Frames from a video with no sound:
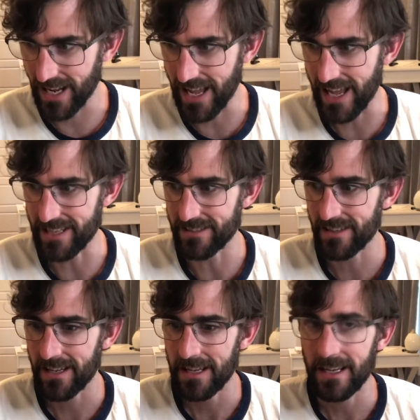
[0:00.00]
and
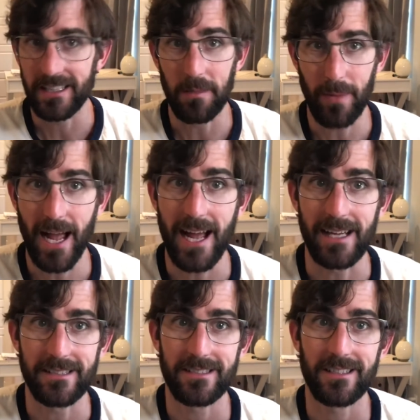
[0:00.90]
in the
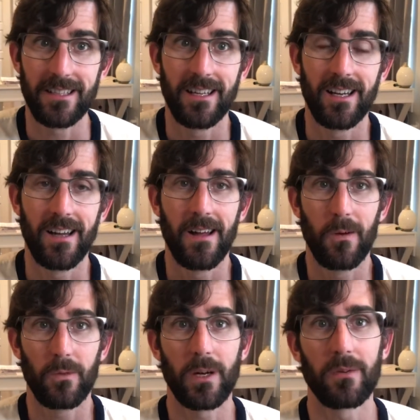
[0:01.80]
past
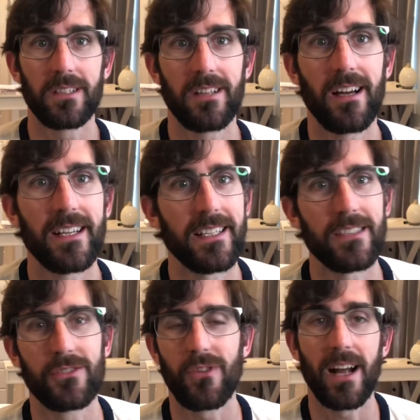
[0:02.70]
what I would have done
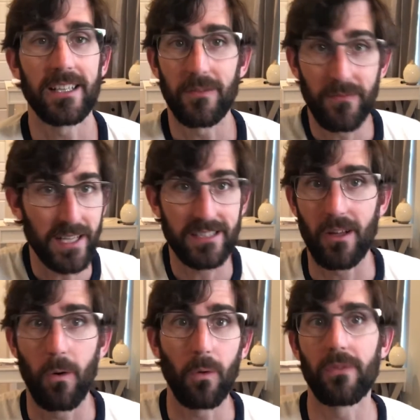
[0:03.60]
is tried to fix the
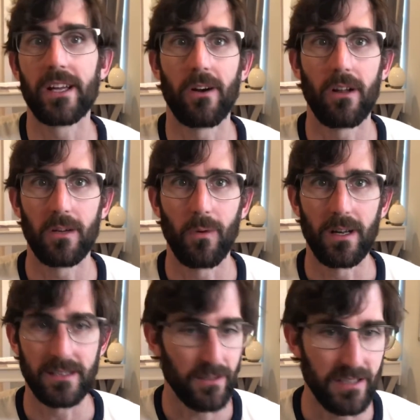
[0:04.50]
whole thing all at
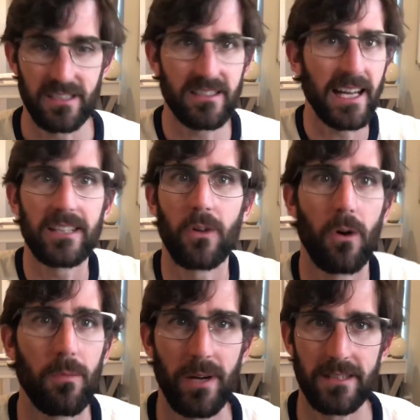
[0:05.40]
once. I would have just taken the
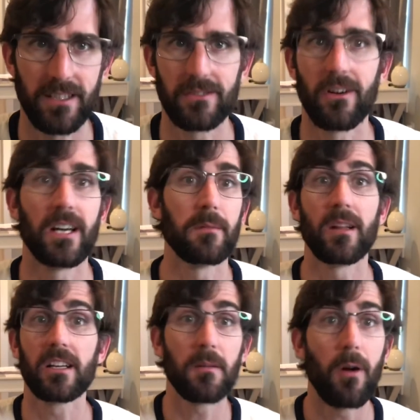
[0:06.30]
whole project on and be
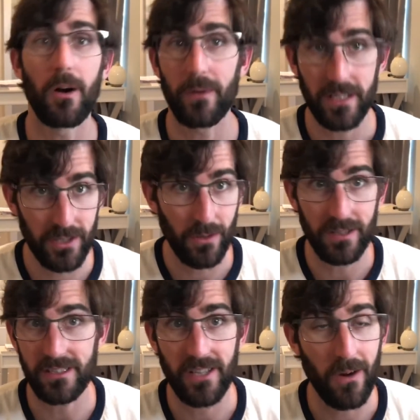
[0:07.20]
like, come on, we can do it,
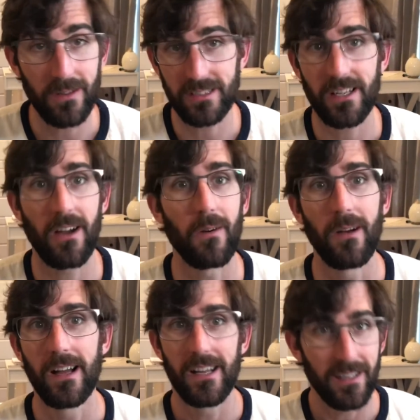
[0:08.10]
let's go, let's go.
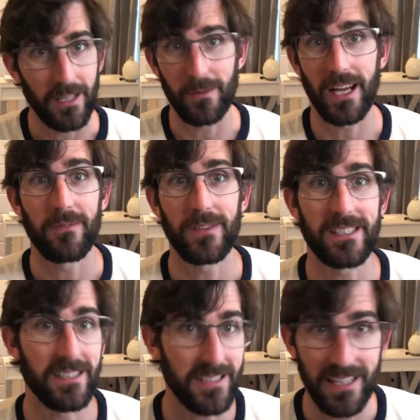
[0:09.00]
Like, we gotta fix
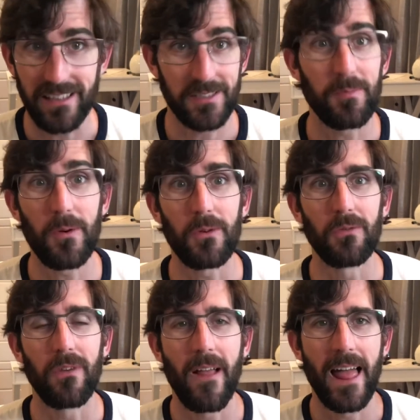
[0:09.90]
this thing, let's
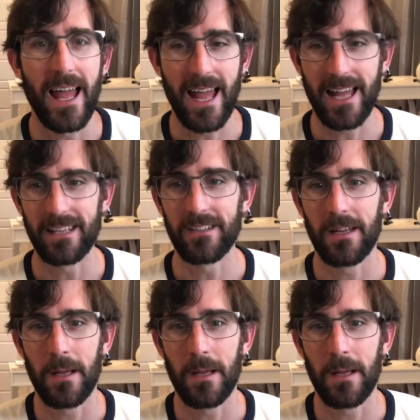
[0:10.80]
move. And